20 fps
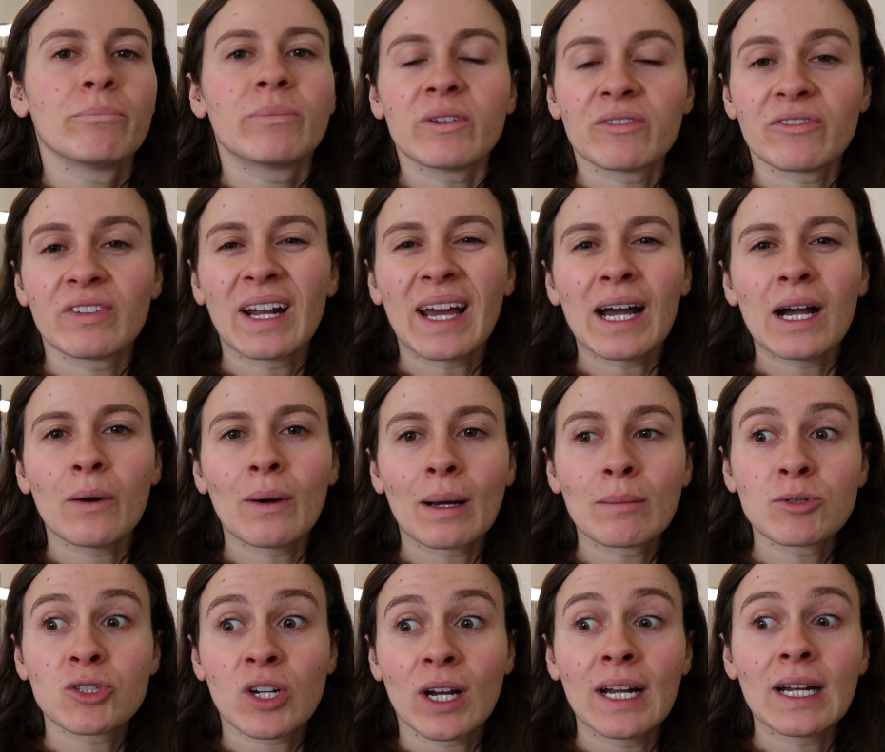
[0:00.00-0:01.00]
But for now,
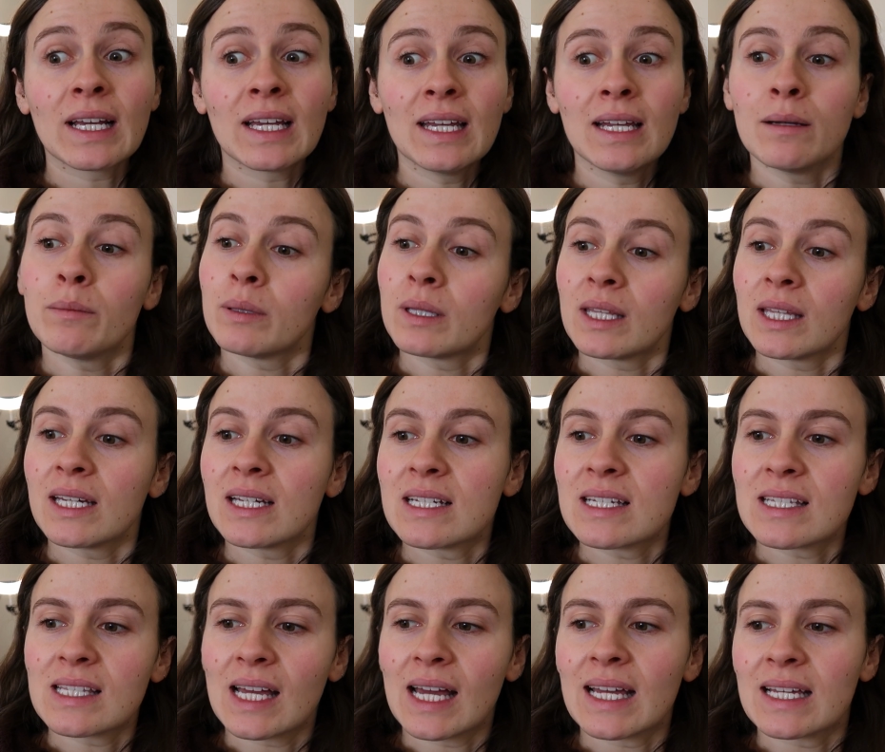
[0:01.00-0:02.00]
I'm trying to keep
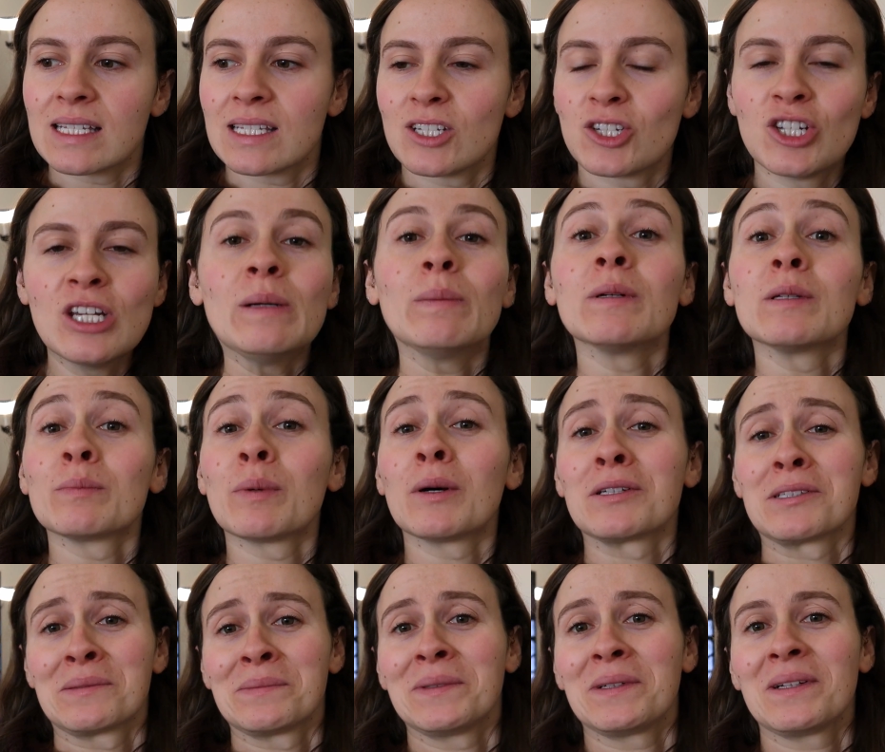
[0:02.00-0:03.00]
things as cheap as
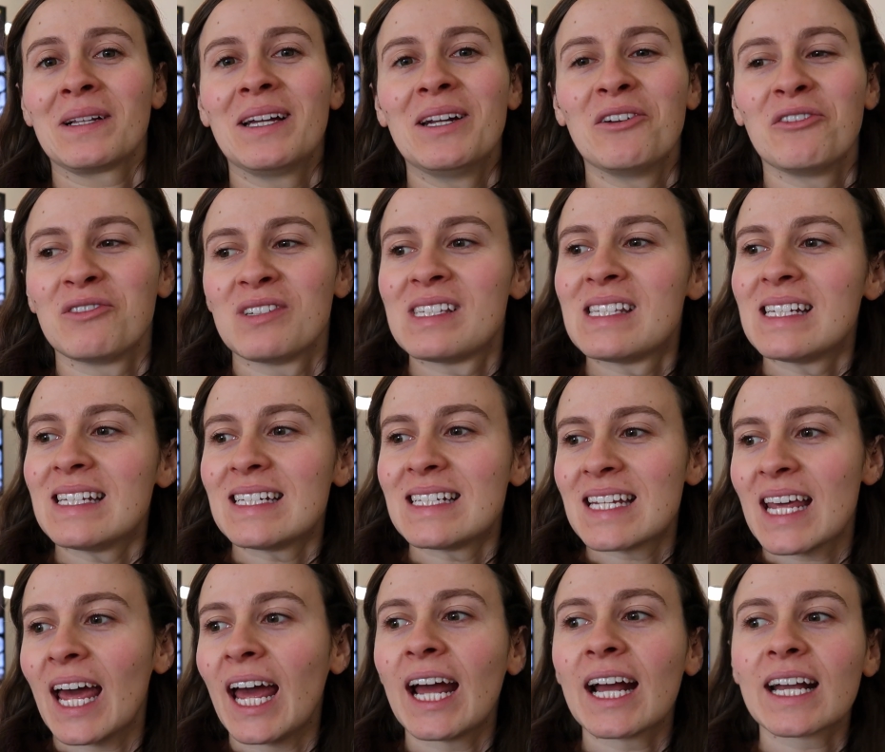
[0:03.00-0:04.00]
possible, and obviously,
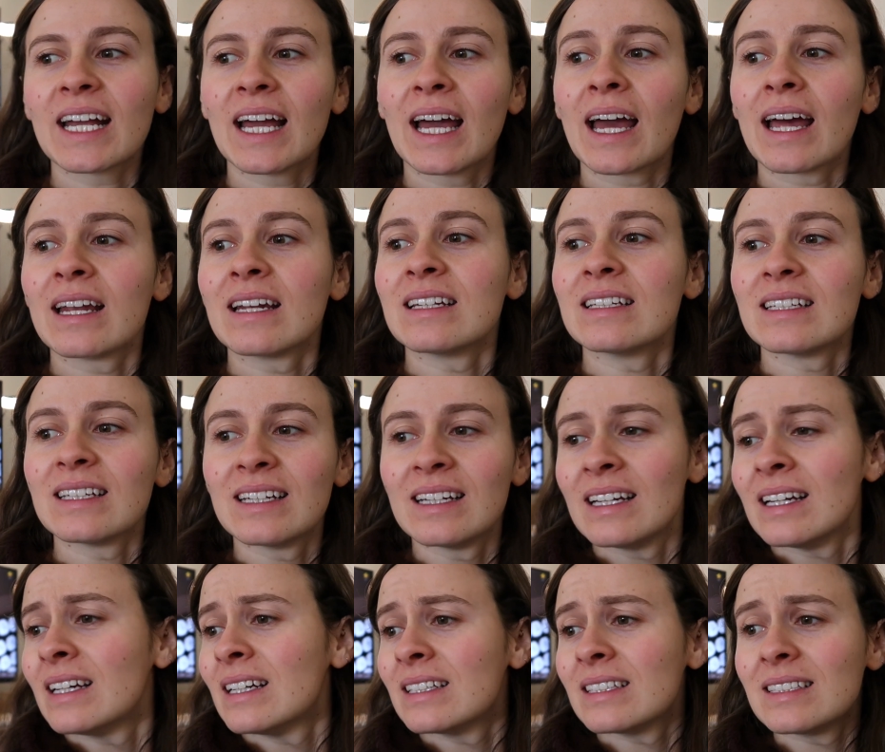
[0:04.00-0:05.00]
tech and
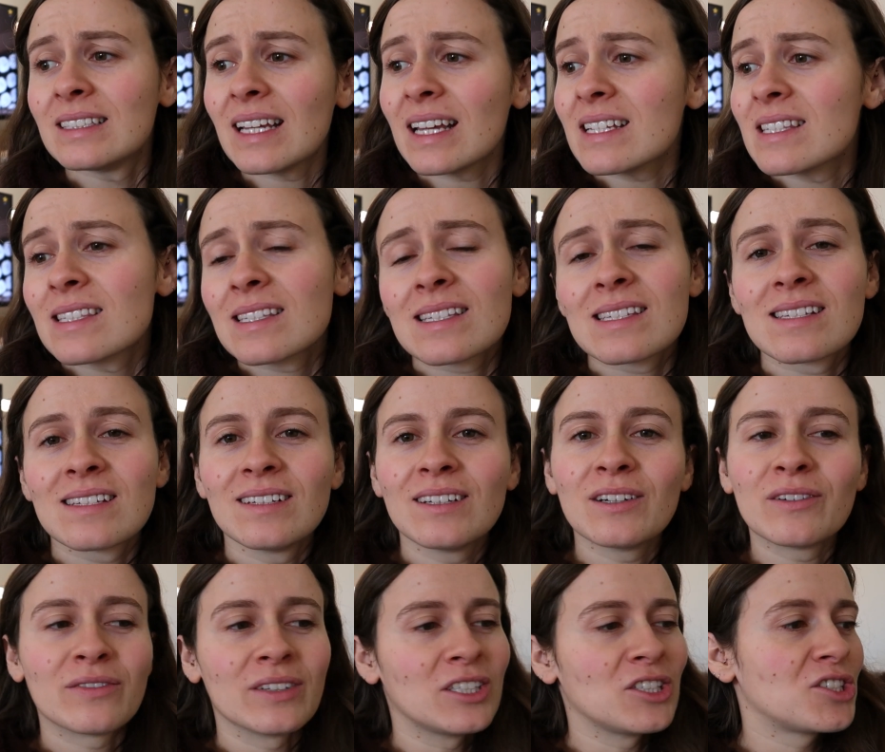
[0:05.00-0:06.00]
desk
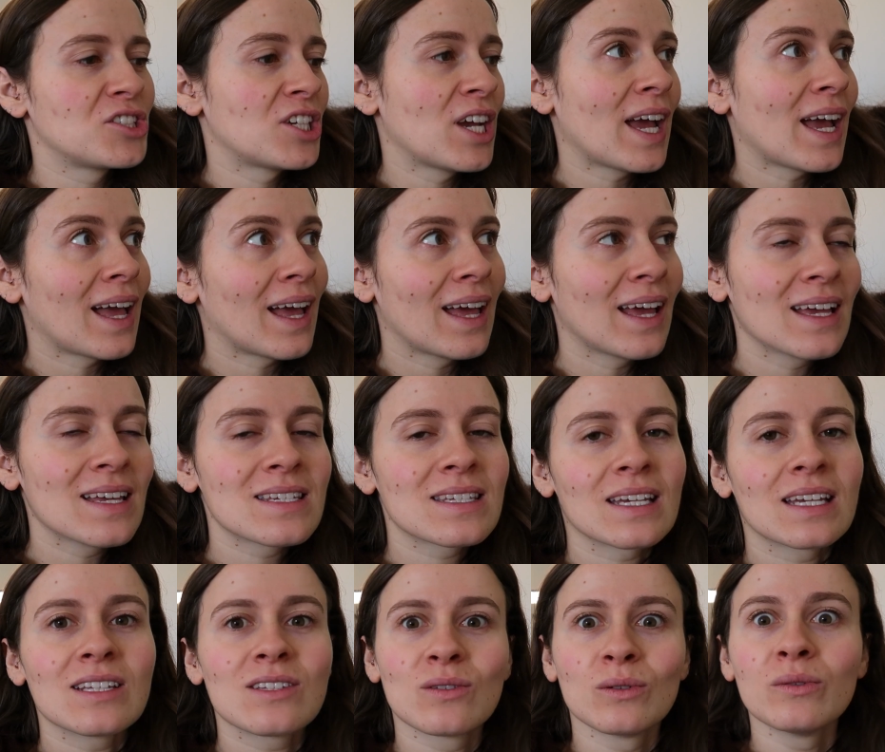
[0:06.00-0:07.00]
stuff and chairs,
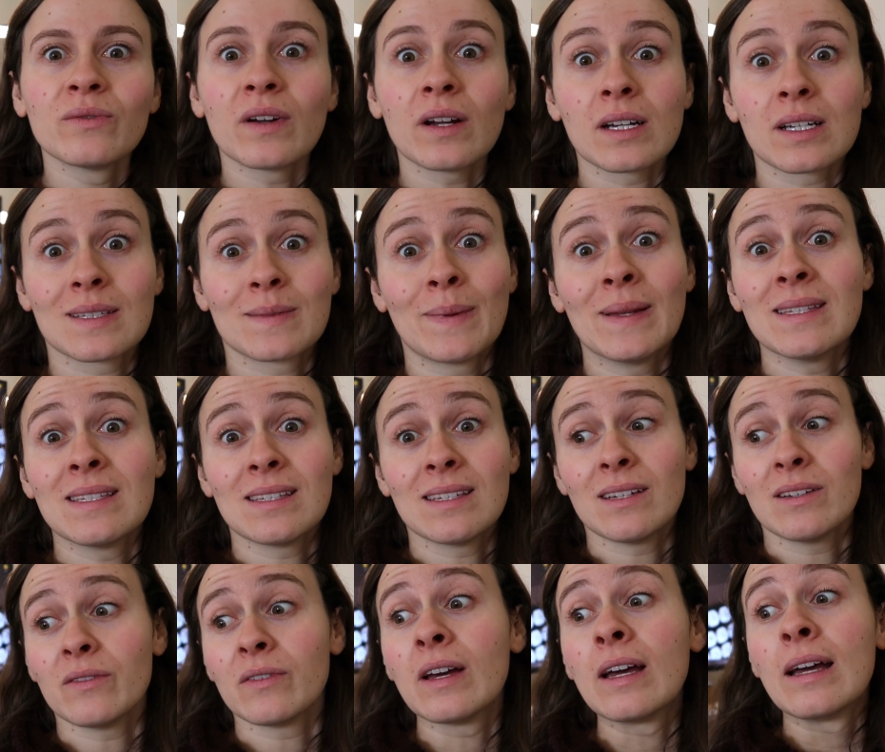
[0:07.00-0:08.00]
it's all very
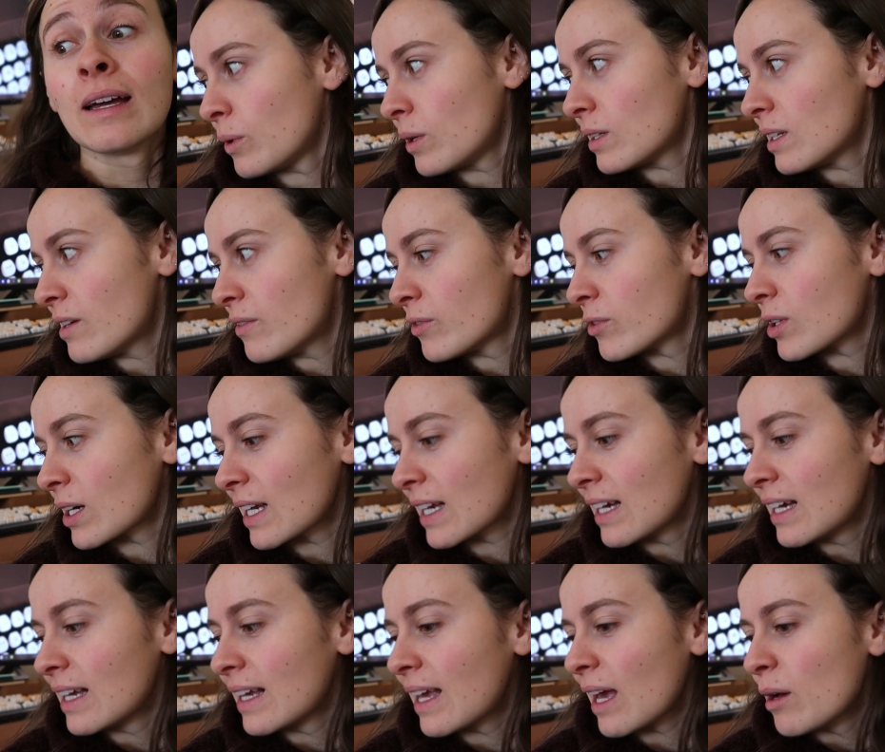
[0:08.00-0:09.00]
expensive. Whatever I
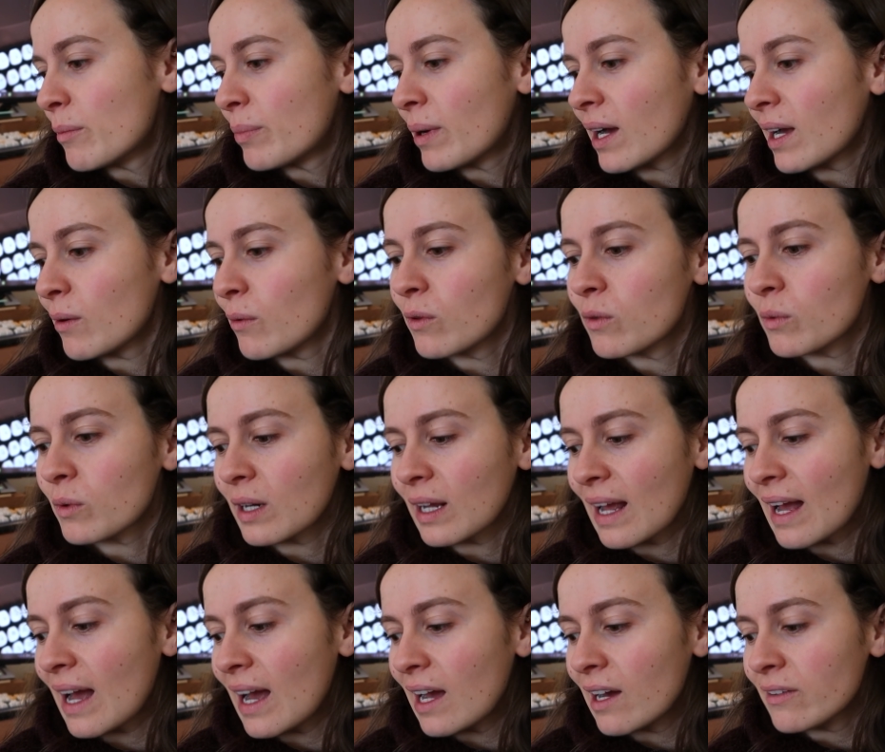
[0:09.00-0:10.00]
can get by with what I
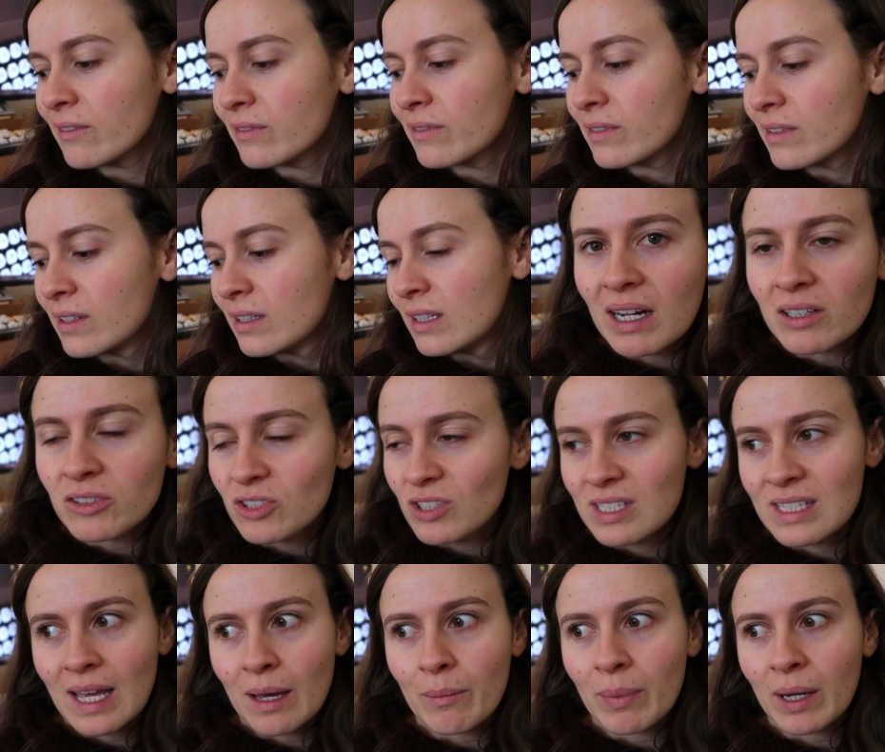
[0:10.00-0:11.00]
have, I'll
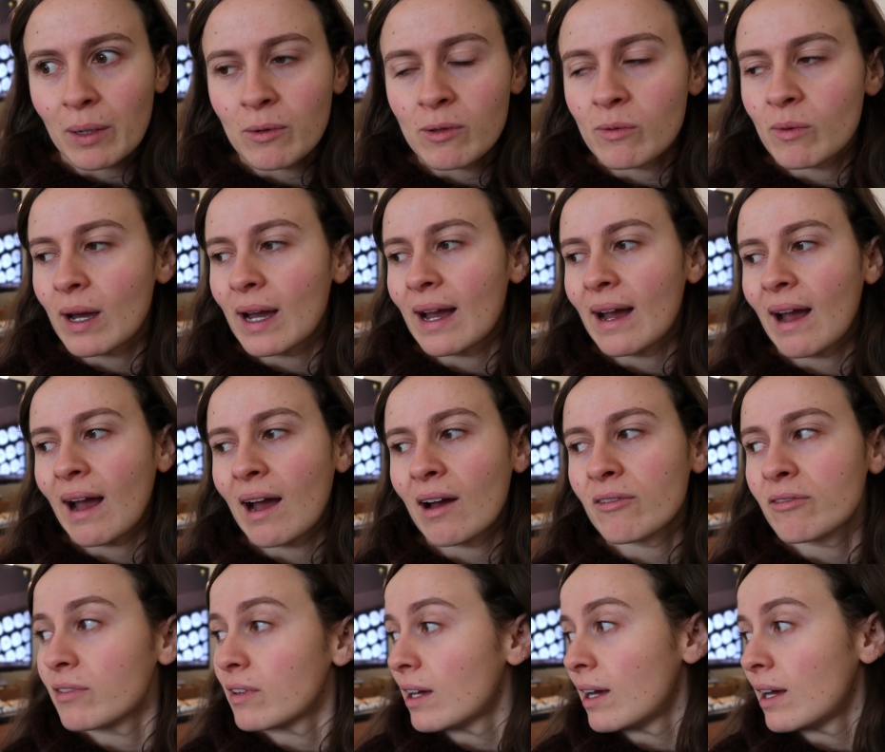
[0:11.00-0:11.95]
just get by with what I have.